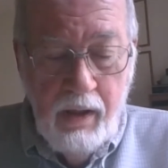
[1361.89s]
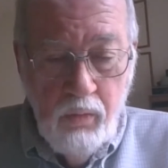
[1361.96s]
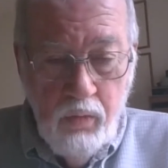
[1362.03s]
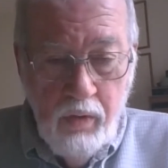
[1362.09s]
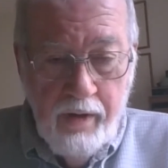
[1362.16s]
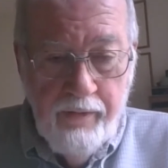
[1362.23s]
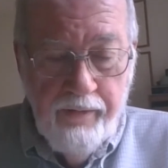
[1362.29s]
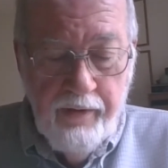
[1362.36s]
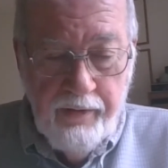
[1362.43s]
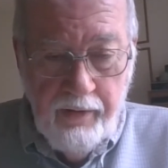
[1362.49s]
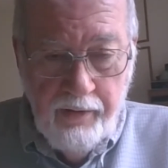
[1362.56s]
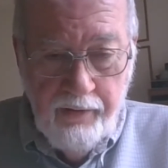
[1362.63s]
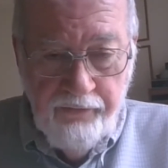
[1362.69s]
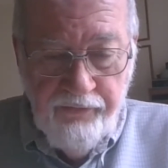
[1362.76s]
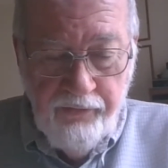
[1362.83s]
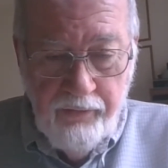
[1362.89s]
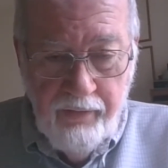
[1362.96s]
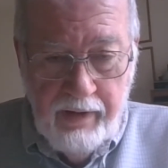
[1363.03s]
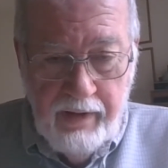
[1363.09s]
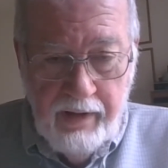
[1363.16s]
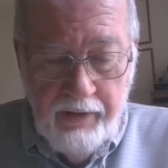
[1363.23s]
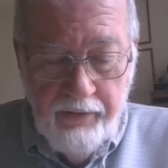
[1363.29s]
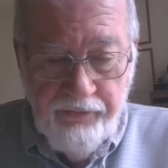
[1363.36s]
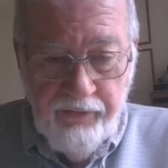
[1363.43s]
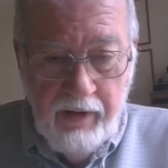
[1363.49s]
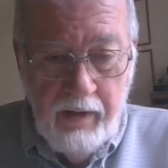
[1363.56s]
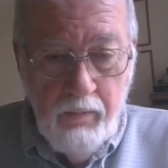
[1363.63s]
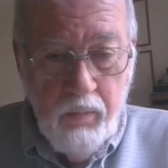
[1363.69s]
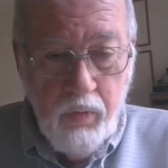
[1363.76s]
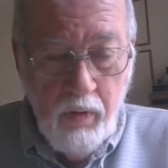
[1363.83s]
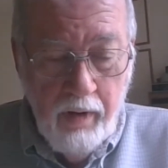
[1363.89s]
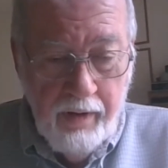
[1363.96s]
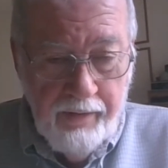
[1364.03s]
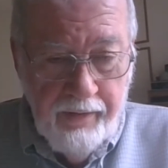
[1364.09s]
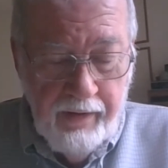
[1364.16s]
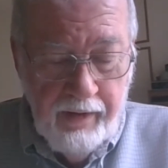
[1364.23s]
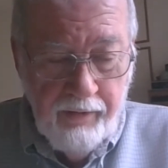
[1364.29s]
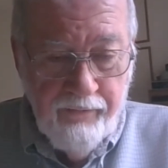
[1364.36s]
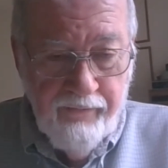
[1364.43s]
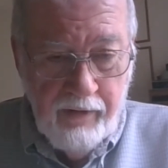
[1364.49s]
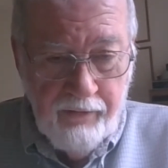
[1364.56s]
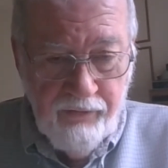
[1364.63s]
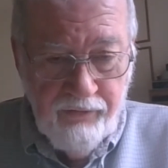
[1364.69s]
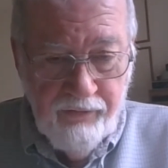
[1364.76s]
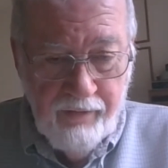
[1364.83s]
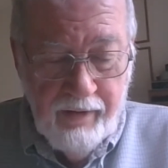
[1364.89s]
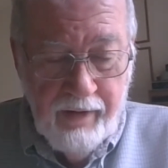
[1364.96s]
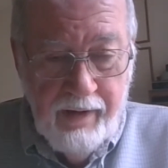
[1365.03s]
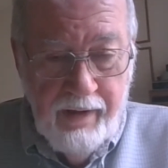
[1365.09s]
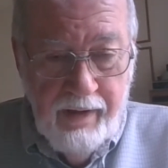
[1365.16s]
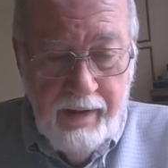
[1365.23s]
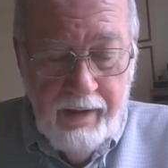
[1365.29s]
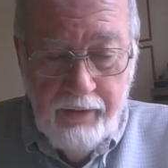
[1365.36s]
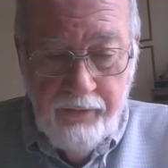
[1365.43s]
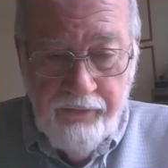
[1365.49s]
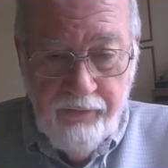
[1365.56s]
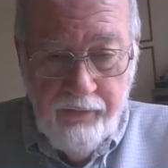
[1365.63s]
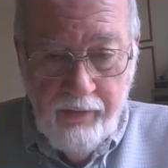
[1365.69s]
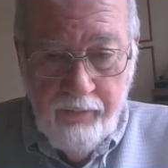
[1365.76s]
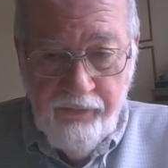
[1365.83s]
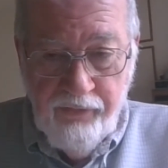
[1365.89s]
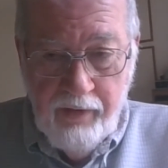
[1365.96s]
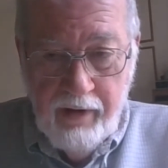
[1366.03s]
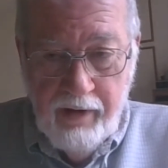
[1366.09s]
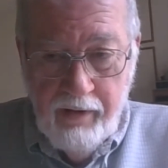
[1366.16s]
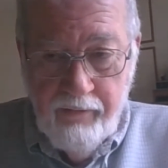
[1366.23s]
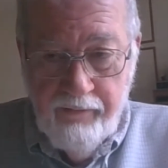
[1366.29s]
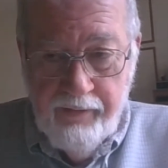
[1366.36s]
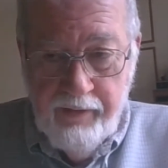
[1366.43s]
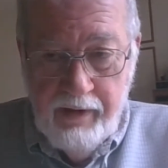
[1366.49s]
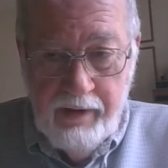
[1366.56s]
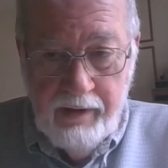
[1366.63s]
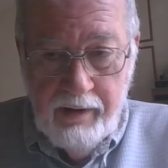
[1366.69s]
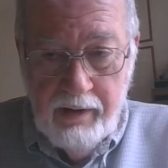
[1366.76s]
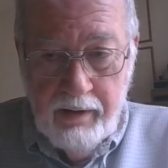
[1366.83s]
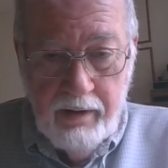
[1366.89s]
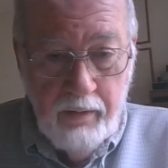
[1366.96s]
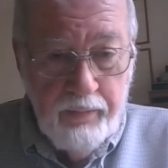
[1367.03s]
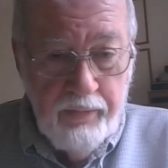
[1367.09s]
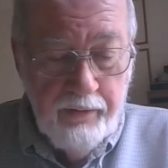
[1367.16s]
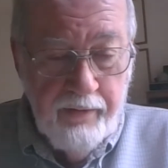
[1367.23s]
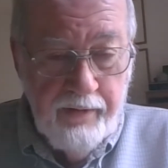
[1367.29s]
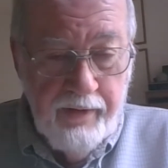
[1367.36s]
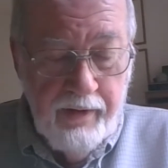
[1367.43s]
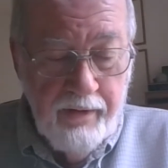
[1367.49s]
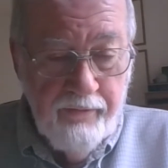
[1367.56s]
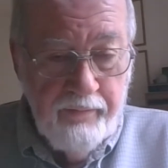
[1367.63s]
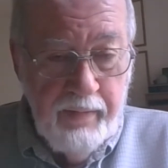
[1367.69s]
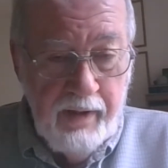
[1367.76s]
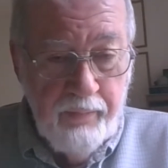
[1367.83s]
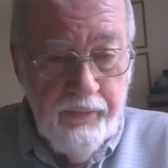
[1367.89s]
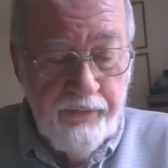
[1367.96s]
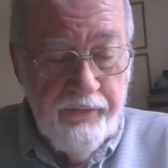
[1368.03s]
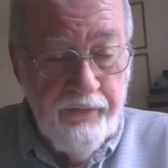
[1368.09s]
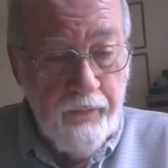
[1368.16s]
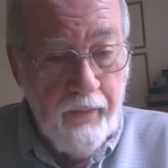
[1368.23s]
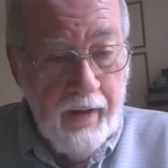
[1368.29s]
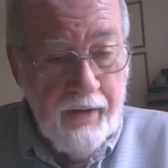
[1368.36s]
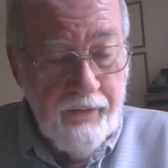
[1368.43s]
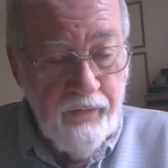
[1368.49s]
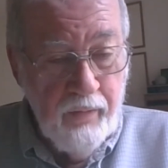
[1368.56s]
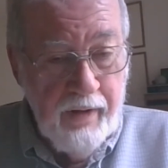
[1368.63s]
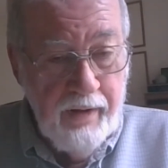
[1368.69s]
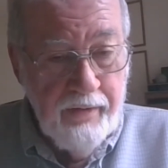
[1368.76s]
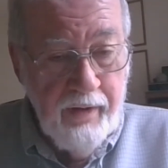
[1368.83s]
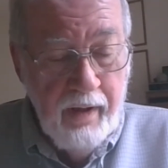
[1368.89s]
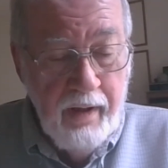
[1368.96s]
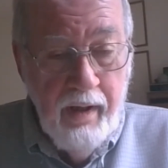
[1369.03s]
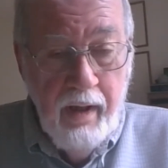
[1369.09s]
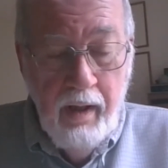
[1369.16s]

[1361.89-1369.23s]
and one that also has a broadening function in terms of the ability of people to graduate